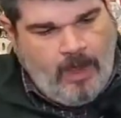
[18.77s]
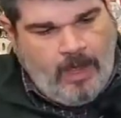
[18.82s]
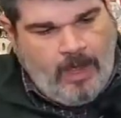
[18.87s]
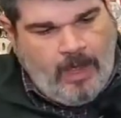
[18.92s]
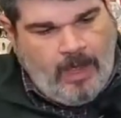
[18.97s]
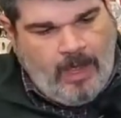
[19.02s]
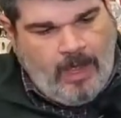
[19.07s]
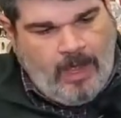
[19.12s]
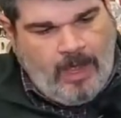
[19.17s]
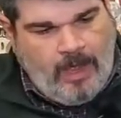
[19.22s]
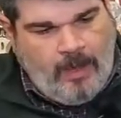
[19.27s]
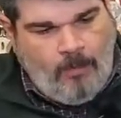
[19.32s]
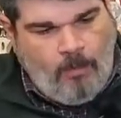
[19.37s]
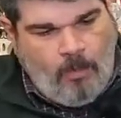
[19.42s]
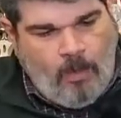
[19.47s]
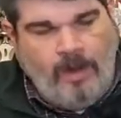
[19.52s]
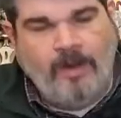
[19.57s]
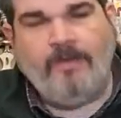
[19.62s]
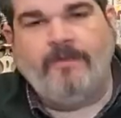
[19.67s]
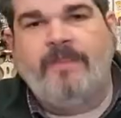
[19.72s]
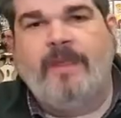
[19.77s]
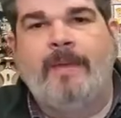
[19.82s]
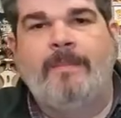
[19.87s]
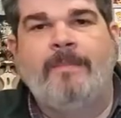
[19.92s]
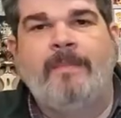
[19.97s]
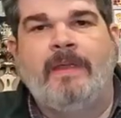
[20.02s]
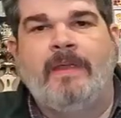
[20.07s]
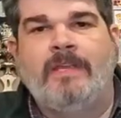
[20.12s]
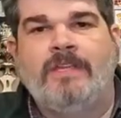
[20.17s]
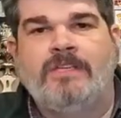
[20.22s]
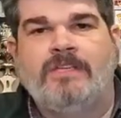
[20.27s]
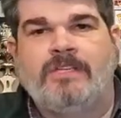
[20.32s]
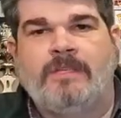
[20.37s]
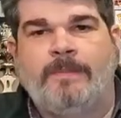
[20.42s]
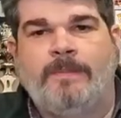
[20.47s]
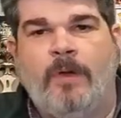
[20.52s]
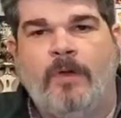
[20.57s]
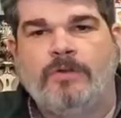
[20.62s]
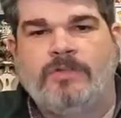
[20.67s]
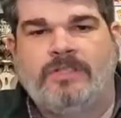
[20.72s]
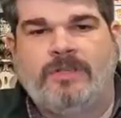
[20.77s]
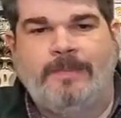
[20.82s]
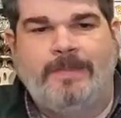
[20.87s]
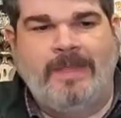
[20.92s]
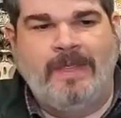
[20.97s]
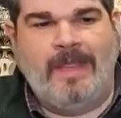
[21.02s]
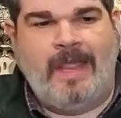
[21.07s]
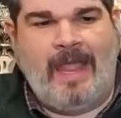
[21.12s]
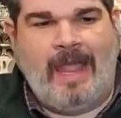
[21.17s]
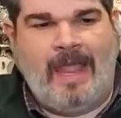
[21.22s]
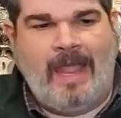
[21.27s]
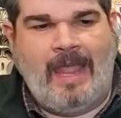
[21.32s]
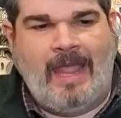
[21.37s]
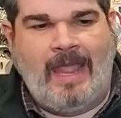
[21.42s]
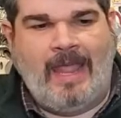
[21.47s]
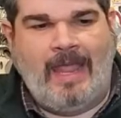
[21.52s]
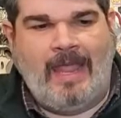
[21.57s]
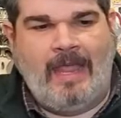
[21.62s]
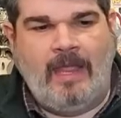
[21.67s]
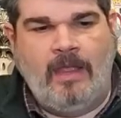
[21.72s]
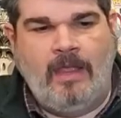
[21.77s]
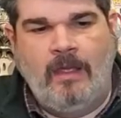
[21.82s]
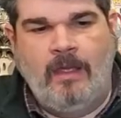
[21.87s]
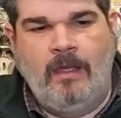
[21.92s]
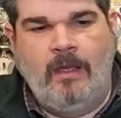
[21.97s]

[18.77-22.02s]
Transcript: Um, one of them is supposed to be a,